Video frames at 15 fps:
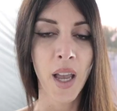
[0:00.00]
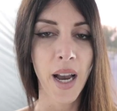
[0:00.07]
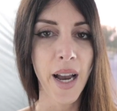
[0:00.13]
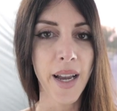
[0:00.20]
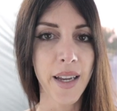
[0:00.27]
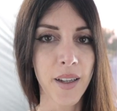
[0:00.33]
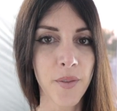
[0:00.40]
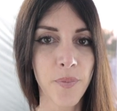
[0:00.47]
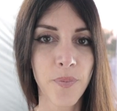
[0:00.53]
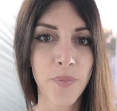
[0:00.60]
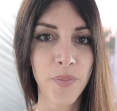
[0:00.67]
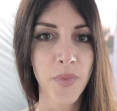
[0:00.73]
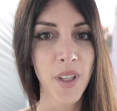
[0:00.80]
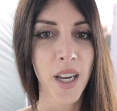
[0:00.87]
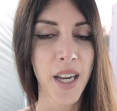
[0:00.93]
Hi.
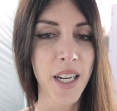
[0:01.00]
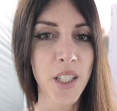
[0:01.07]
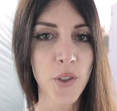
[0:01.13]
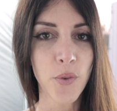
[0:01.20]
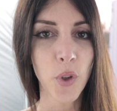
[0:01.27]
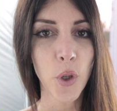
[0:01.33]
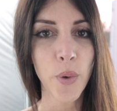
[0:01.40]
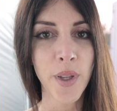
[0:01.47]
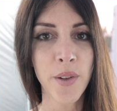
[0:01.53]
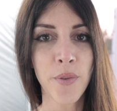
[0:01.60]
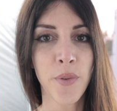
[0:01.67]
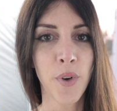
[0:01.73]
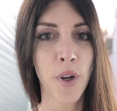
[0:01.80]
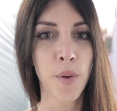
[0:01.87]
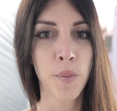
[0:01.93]
I just flew in
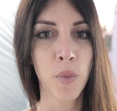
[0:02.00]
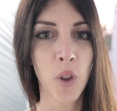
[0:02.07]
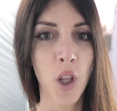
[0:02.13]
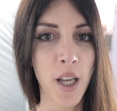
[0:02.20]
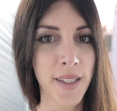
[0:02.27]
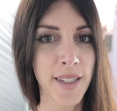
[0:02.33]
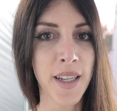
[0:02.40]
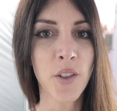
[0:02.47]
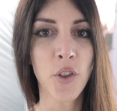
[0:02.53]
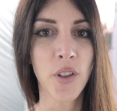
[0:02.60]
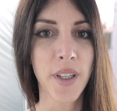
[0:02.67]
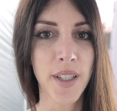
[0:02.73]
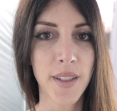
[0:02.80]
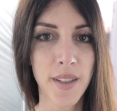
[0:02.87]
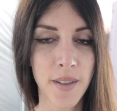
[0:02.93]
from Los
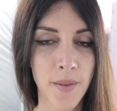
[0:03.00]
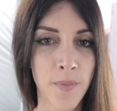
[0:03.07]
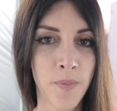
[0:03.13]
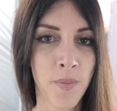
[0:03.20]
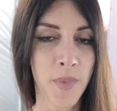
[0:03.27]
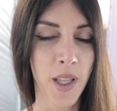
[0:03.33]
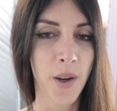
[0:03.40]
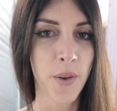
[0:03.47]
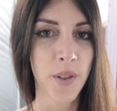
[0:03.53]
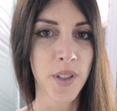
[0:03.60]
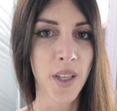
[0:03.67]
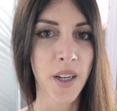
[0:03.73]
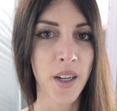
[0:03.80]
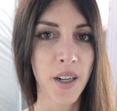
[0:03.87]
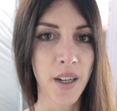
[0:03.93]
Angeles. I was
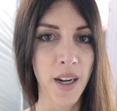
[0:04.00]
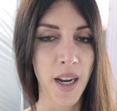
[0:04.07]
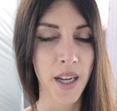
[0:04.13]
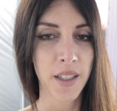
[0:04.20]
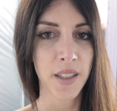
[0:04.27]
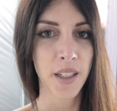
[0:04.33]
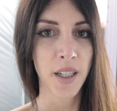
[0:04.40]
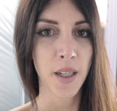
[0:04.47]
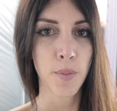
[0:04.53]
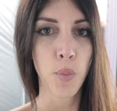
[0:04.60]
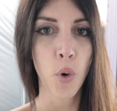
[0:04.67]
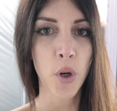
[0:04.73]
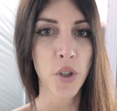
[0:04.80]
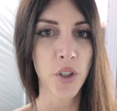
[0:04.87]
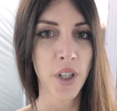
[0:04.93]
there at
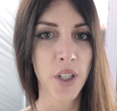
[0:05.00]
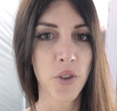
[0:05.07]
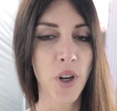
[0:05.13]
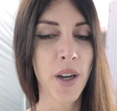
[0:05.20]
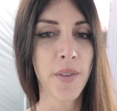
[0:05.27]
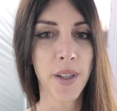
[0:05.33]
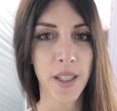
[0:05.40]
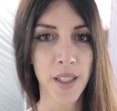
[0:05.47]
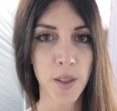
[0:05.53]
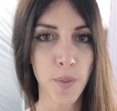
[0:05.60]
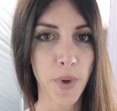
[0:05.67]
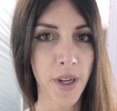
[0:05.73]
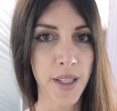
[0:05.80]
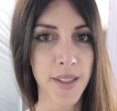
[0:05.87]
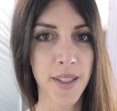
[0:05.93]
Porsche Driving
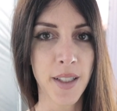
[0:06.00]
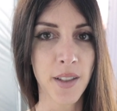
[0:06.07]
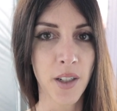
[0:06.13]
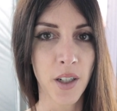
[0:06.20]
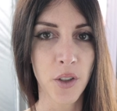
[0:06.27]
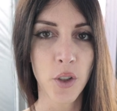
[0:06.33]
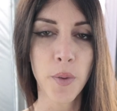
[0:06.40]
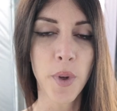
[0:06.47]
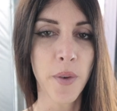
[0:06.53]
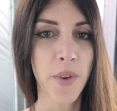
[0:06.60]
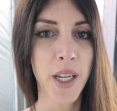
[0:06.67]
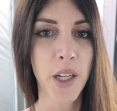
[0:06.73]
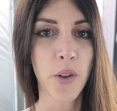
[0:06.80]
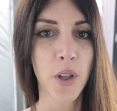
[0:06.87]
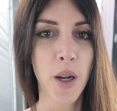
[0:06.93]
Experience Center. Should be a
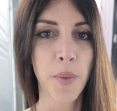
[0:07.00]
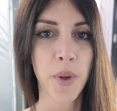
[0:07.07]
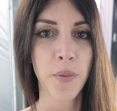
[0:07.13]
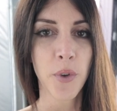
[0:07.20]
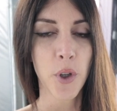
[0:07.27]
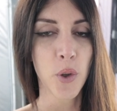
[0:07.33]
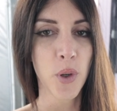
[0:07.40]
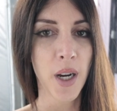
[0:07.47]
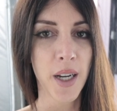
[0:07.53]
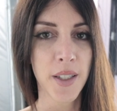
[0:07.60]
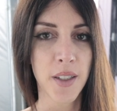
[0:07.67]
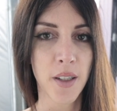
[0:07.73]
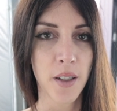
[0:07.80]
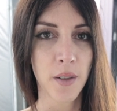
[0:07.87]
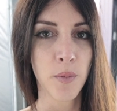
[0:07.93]
video coming for you
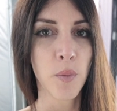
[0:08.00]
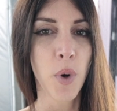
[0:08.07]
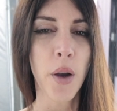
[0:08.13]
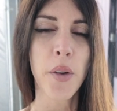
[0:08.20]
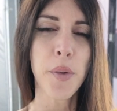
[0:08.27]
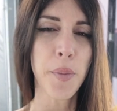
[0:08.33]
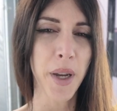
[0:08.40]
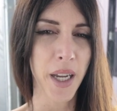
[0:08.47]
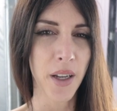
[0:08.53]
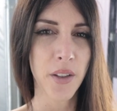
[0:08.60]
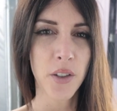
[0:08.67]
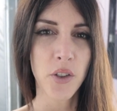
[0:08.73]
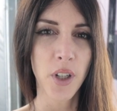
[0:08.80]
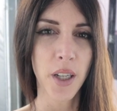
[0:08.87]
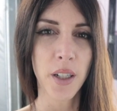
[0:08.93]
guys on probably my
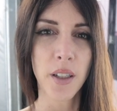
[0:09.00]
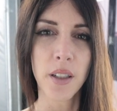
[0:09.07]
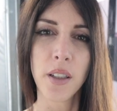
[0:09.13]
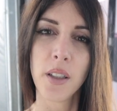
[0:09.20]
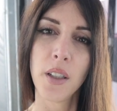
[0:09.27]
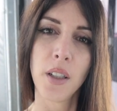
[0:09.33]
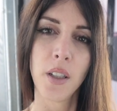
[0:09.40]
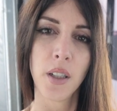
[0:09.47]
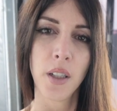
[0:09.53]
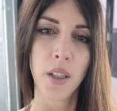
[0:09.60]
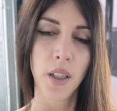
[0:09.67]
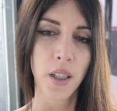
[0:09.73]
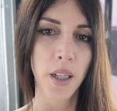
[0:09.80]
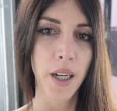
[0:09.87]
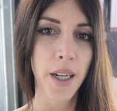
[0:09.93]
other channel
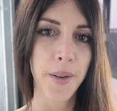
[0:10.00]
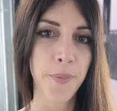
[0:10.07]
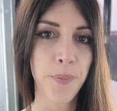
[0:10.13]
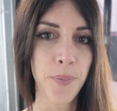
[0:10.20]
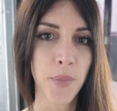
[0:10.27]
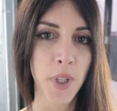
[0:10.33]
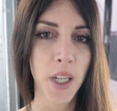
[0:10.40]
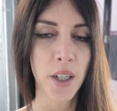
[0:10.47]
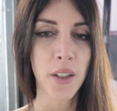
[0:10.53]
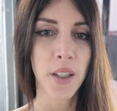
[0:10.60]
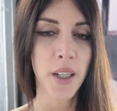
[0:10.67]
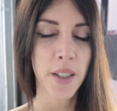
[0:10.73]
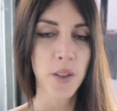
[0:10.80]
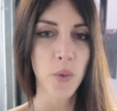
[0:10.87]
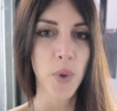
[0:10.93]
here in
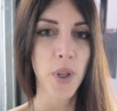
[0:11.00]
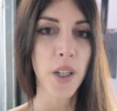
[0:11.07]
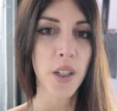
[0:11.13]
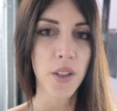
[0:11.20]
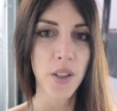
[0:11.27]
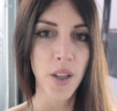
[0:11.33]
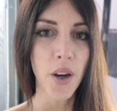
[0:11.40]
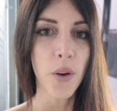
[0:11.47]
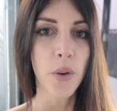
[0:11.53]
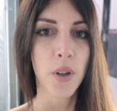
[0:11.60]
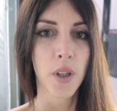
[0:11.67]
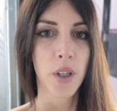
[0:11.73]
the next week or so.